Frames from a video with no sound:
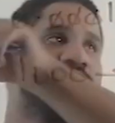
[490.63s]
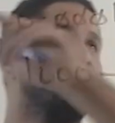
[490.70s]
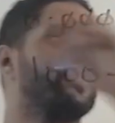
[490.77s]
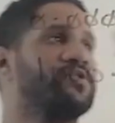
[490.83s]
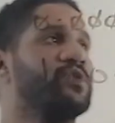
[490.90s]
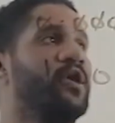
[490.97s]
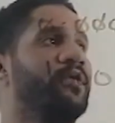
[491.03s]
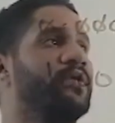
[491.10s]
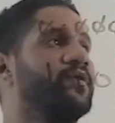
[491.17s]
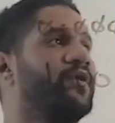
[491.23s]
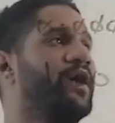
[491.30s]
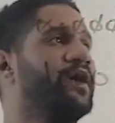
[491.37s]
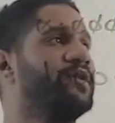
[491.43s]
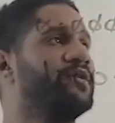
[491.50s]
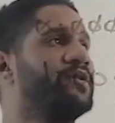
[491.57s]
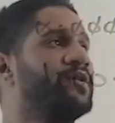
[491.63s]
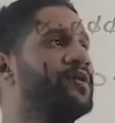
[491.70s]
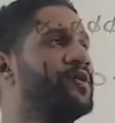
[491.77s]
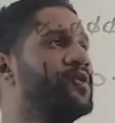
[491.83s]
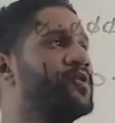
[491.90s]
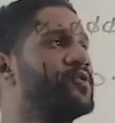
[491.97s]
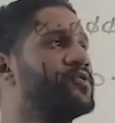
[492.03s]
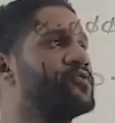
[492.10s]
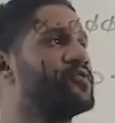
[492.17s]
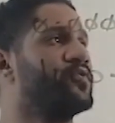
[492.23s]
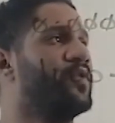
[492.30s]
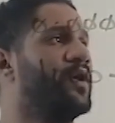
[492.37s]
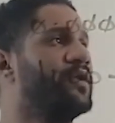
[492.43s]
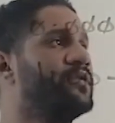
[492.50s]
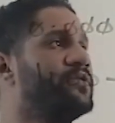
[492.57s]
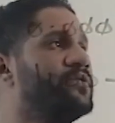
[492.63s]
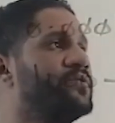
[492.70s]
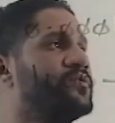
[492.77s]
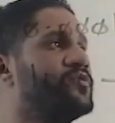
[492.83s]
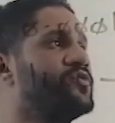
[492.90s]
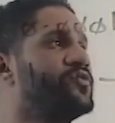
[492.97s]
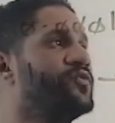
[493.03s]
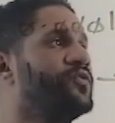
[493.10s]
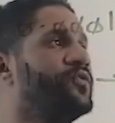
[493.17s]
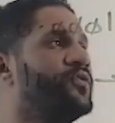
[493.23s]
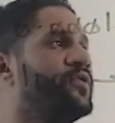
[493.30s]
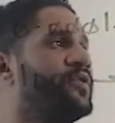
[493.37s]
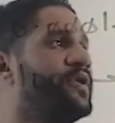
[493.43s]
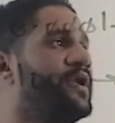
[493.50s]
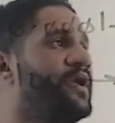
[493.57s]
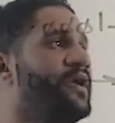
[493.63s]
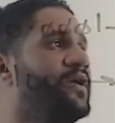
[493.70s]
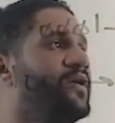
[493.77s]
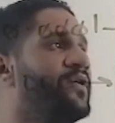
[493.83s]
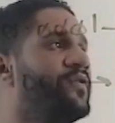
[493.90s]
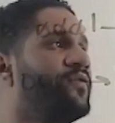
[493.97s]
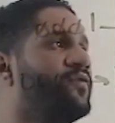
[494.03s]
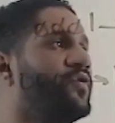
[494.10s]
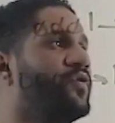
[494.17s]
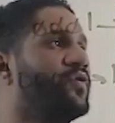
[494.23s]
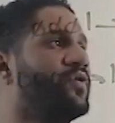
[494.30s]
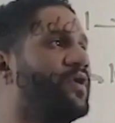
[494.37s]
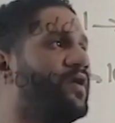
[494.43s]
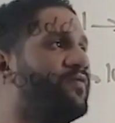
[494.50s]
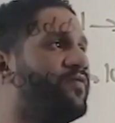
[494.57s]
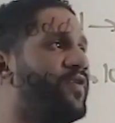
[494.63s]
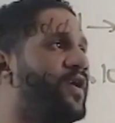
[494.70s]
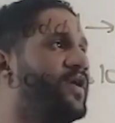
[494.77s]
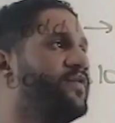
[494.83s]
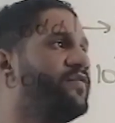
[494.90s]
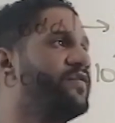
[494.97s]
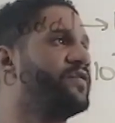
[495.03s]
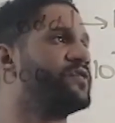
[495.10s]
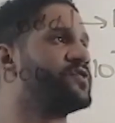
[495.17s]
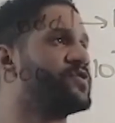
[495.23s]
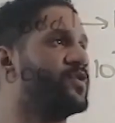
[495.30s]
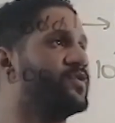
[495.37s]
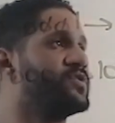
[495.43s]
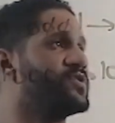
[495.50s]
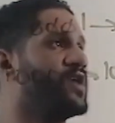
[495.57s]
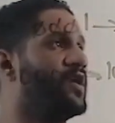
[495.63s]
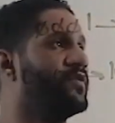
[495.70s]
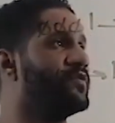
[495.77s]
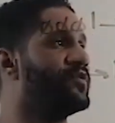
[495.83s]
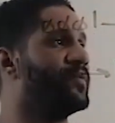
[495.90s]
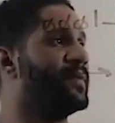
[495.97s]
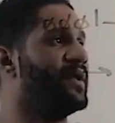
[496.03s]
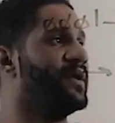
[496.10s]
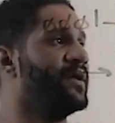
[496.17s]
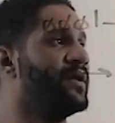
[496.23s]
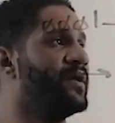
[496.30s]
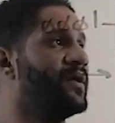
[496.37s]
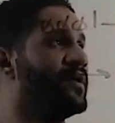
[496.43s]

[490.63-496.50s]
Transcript: so it's going right. So 1, 2, 3, 4, and 5. So it's going to be